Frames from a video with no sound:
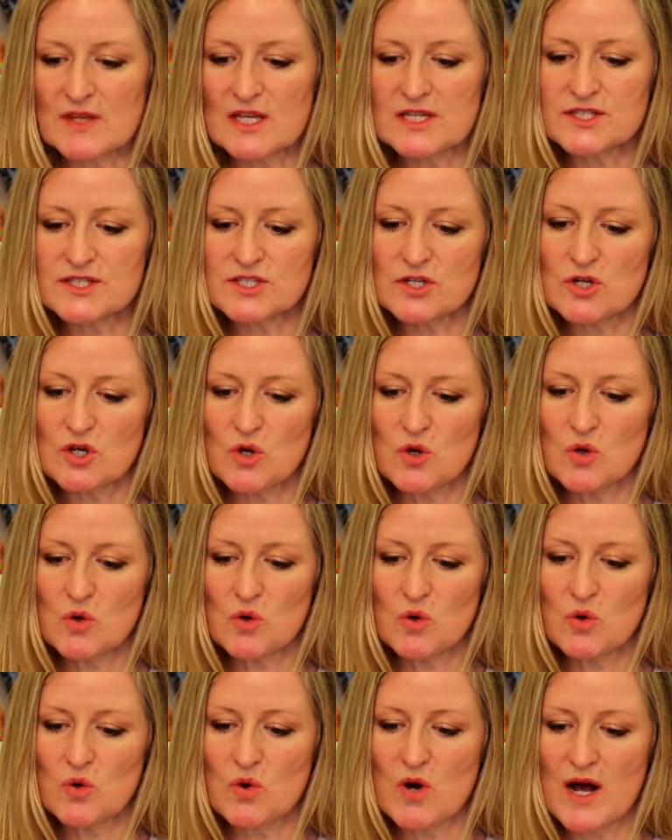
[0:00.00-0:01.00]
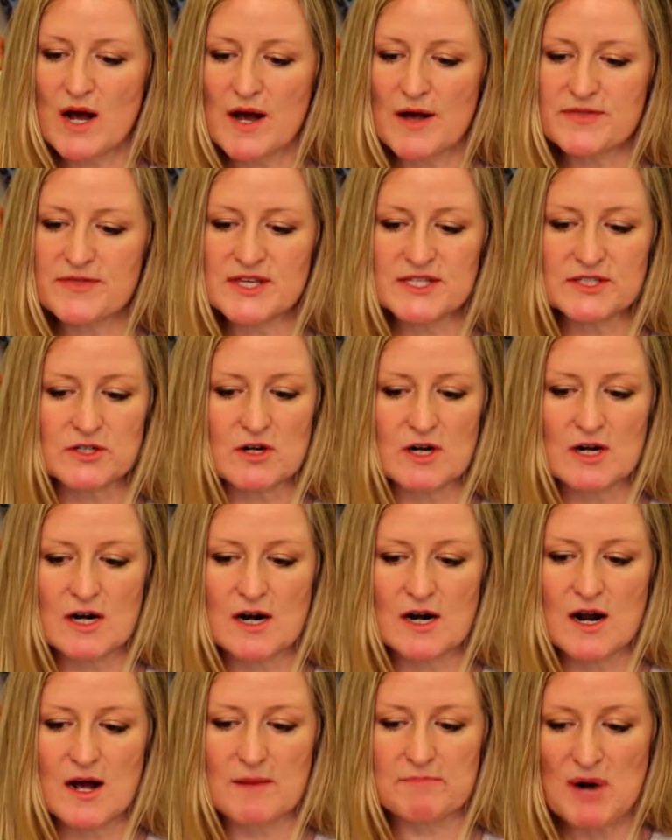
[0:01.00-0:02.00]
So these
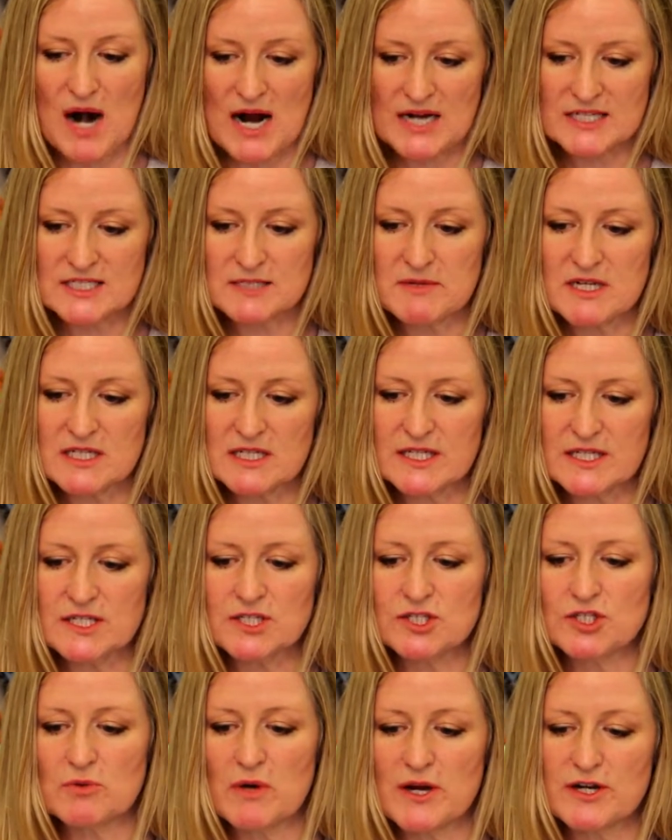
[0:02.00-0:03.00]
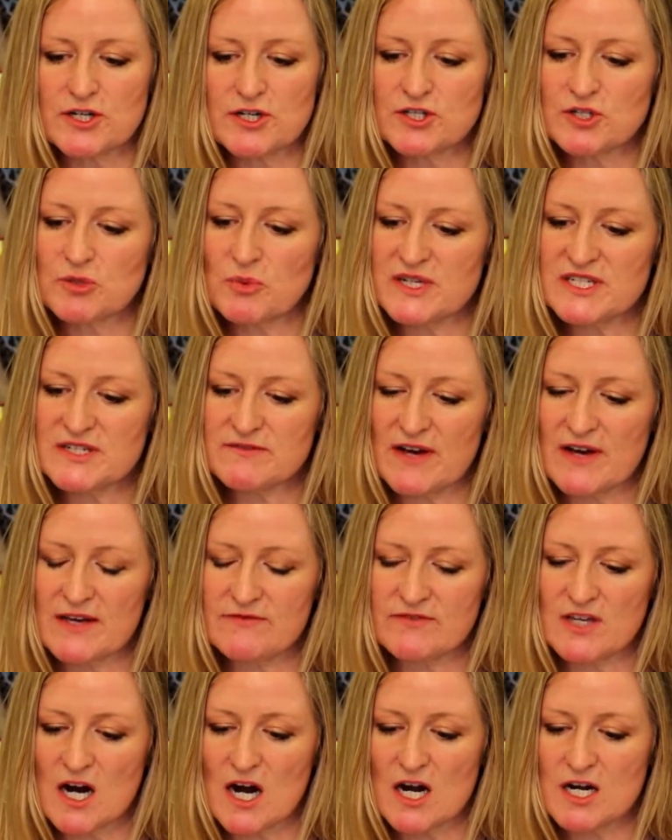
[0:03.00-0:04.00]
are approximately
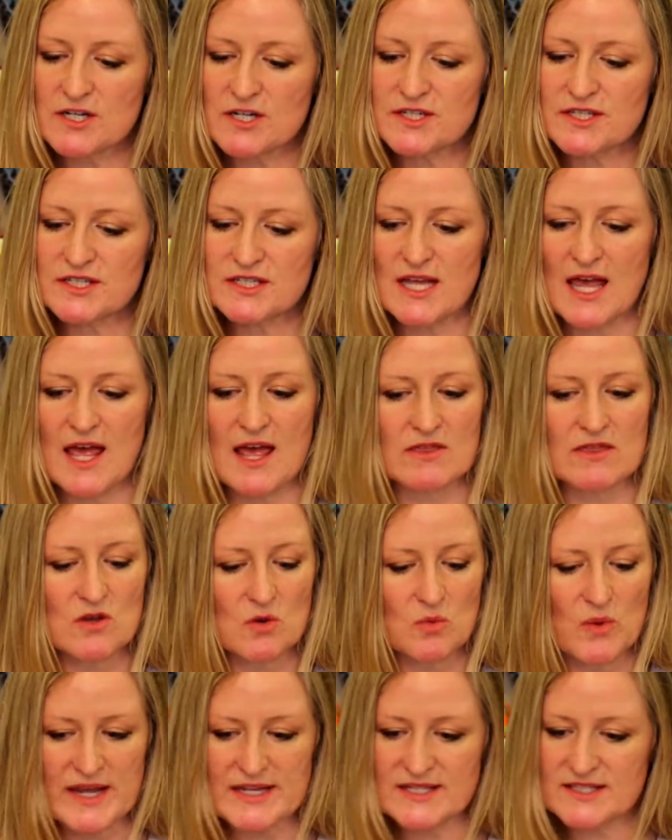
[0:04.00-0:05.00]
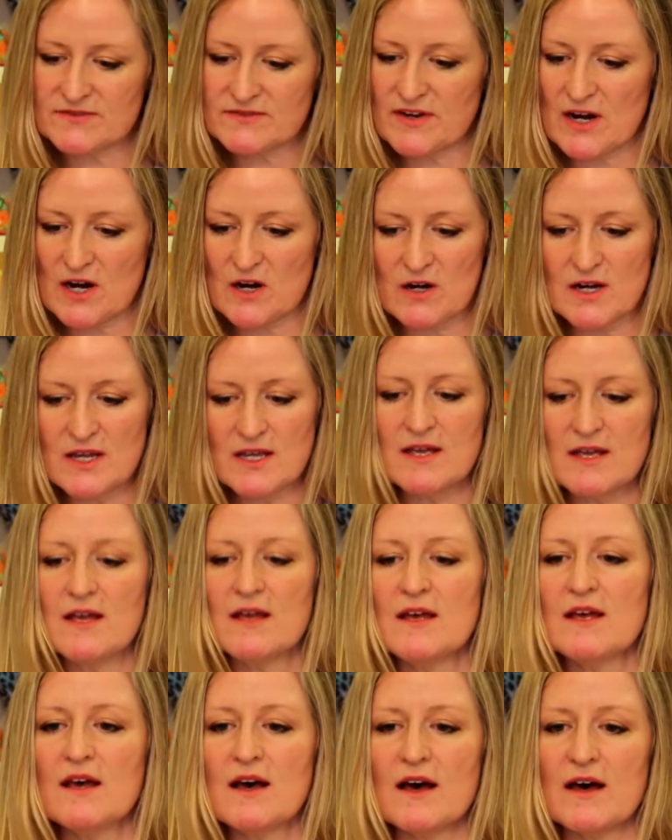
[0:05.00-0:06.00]
225 yards and the weights vary.
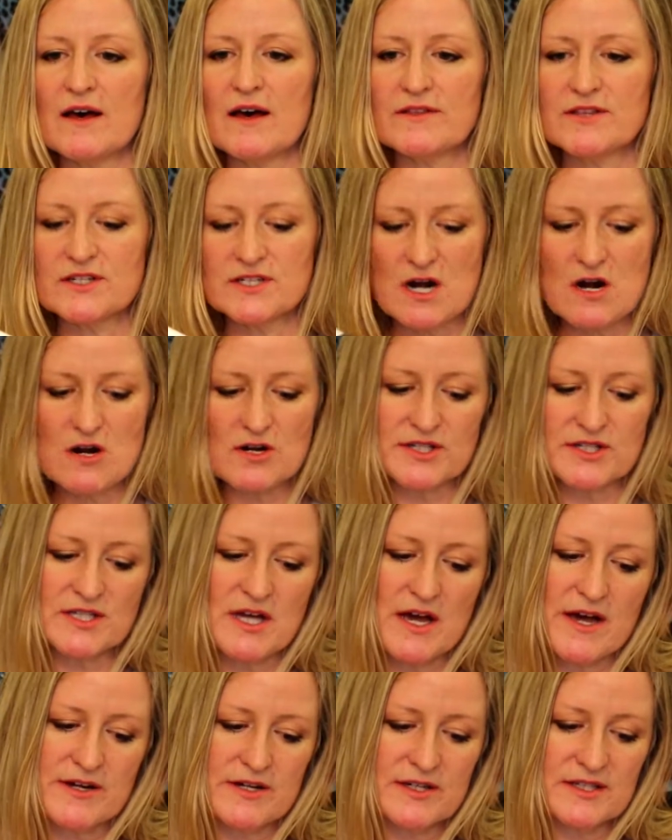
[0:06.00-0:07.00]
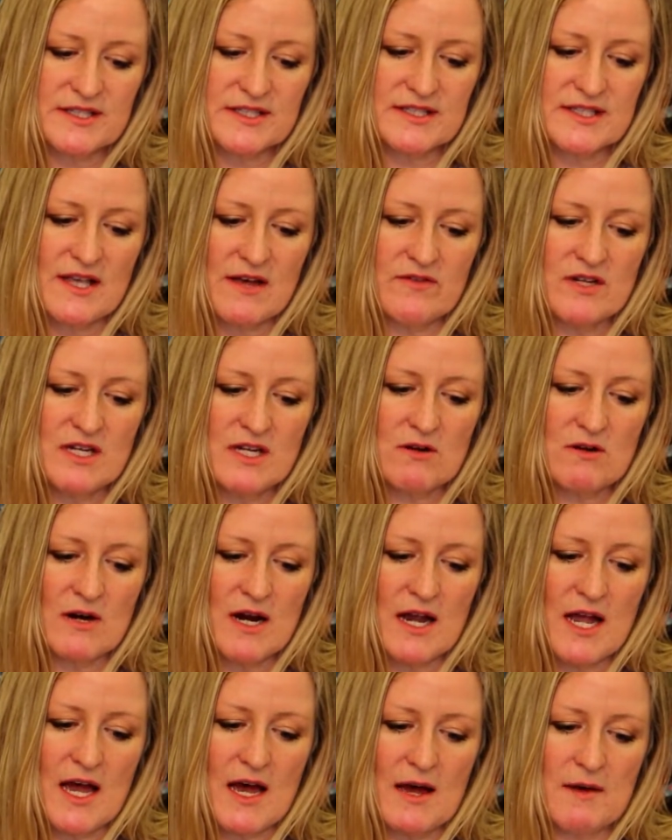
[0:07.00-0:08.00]
The dark is 170
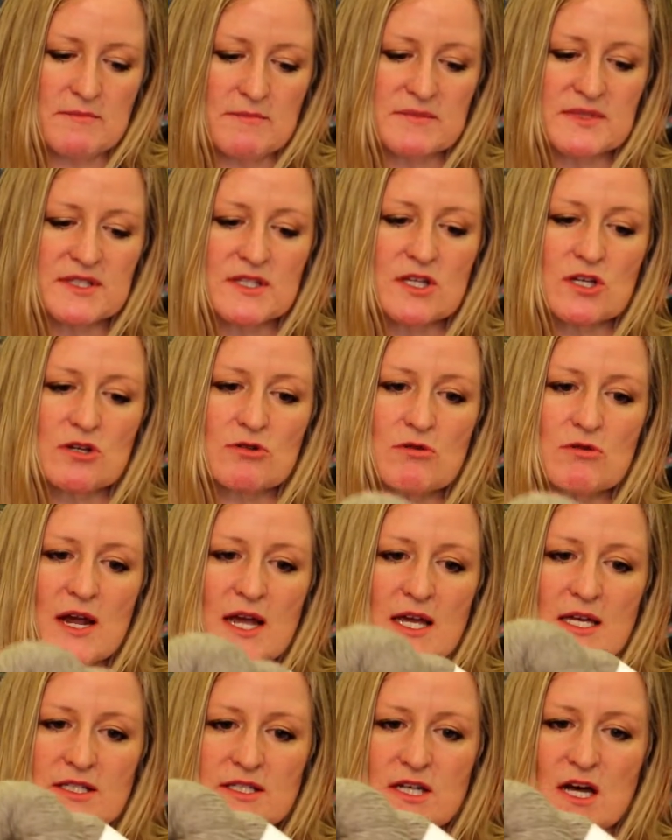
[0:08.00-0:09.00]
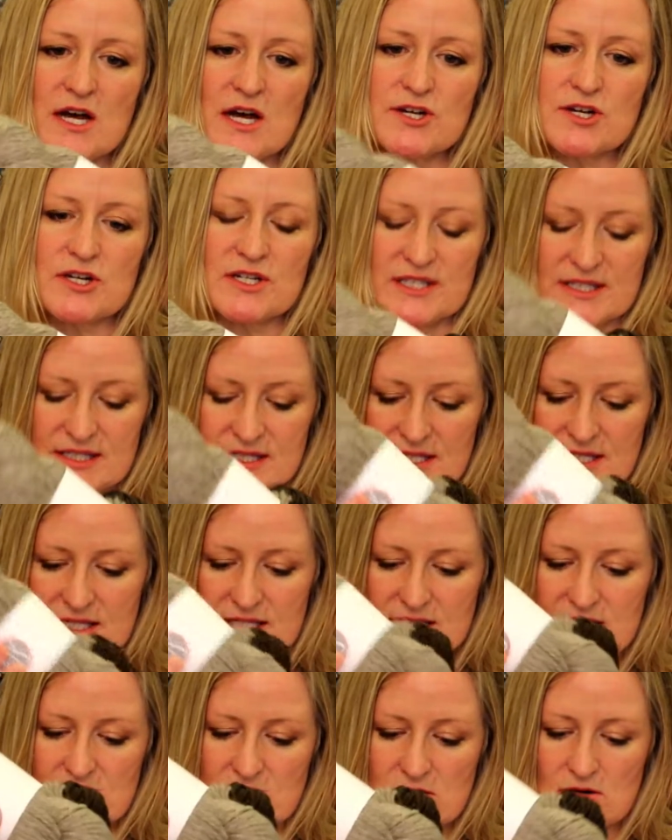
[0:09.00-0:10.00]
grams, the gray is
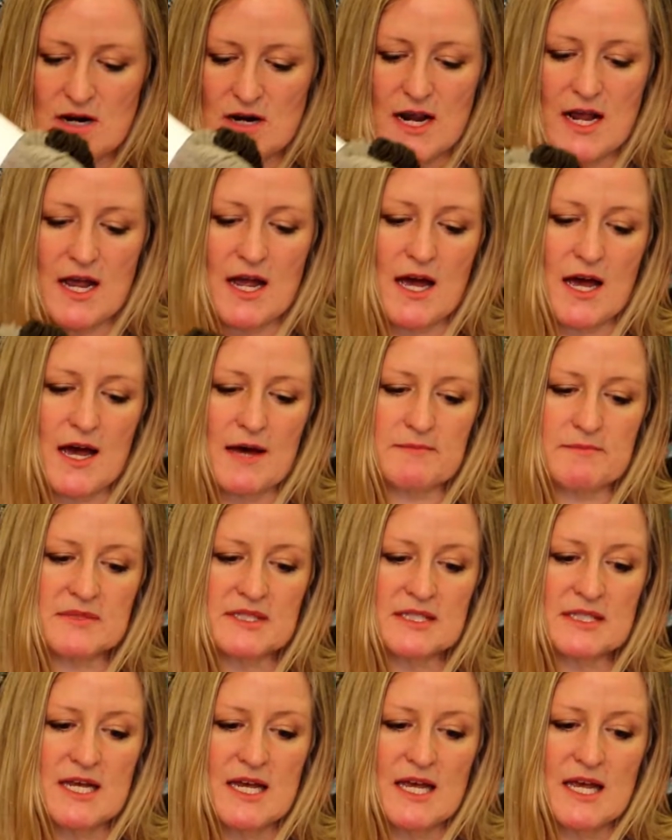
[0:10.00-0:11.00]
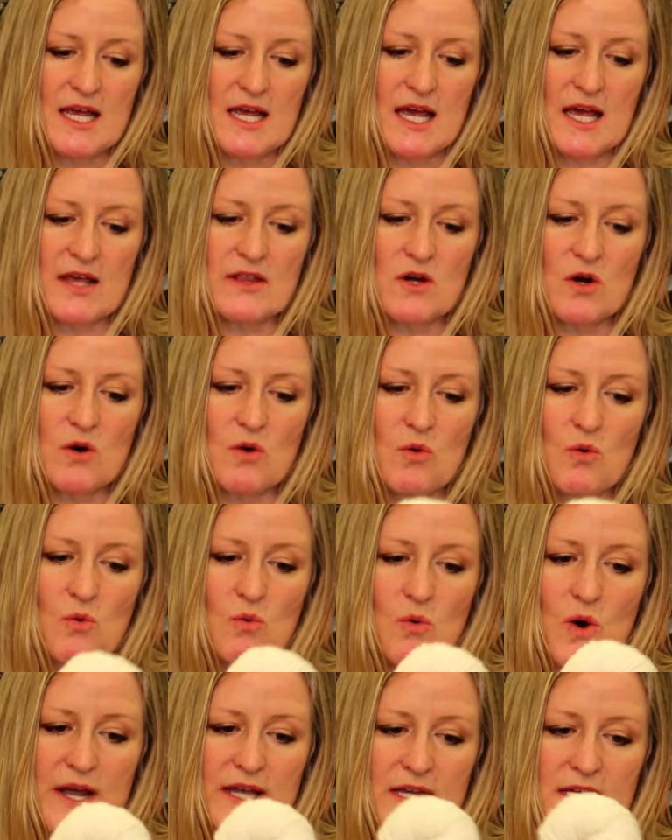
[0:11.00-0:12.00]
160 grams, and the
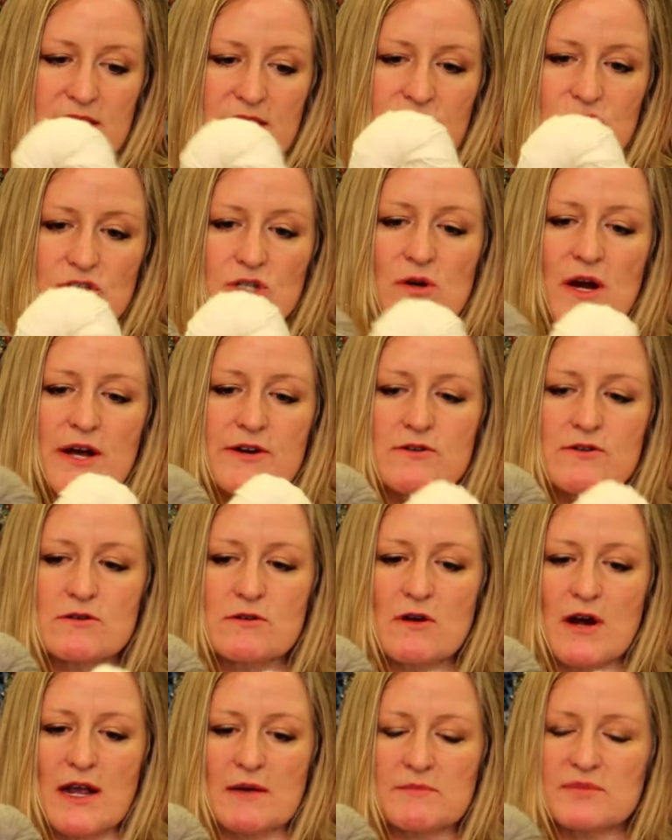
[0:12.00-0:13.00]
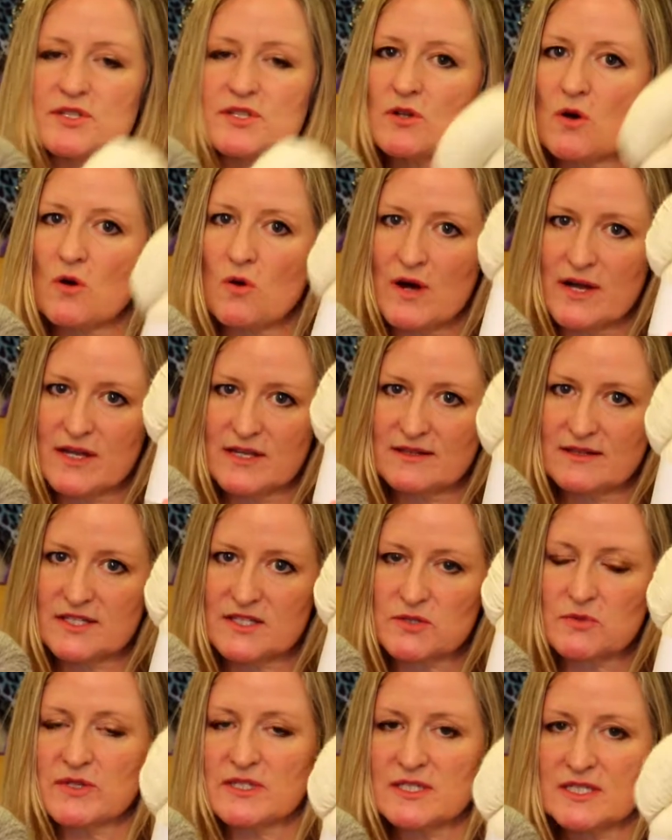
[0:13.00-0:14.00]
white is 200 grams. So
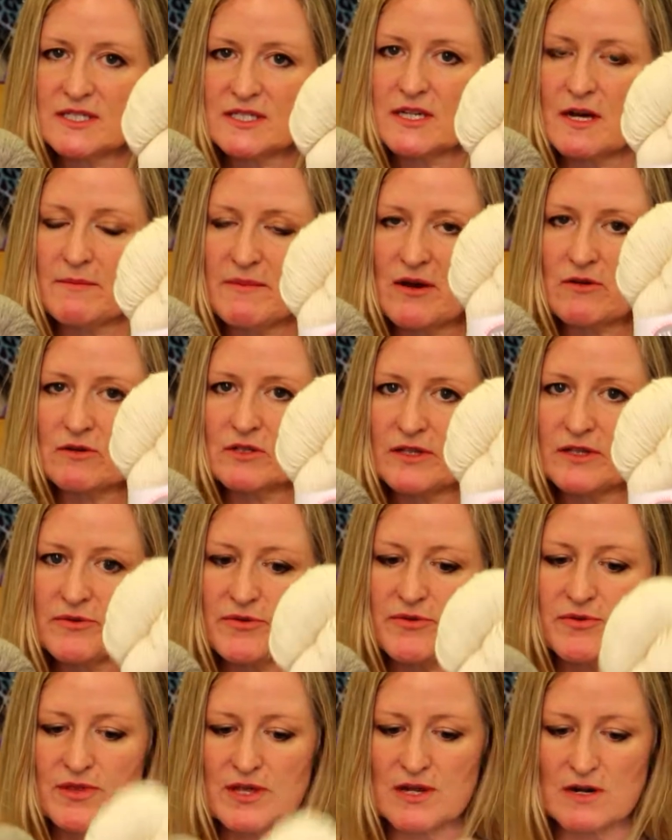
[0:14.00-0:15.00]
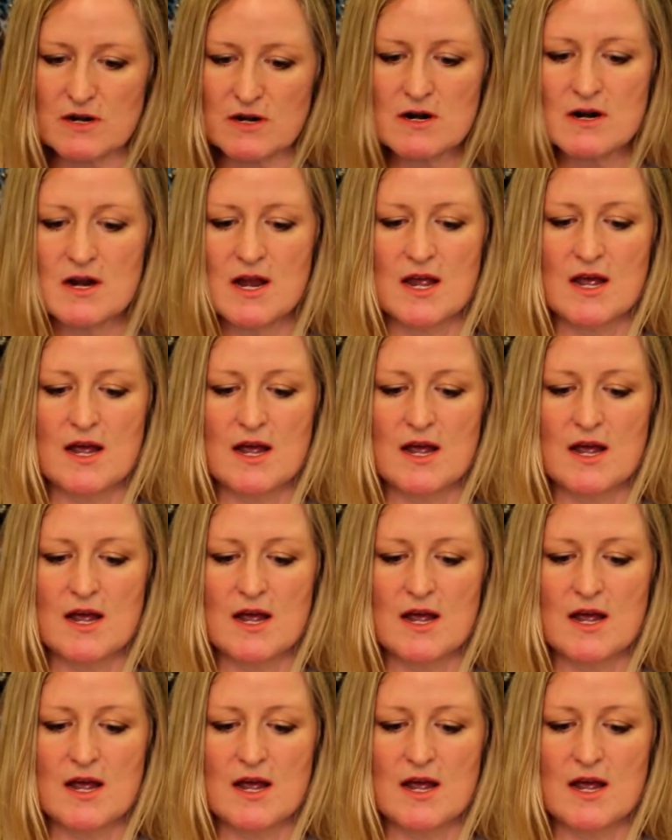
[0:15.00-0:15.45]
this one did come out a little thinner.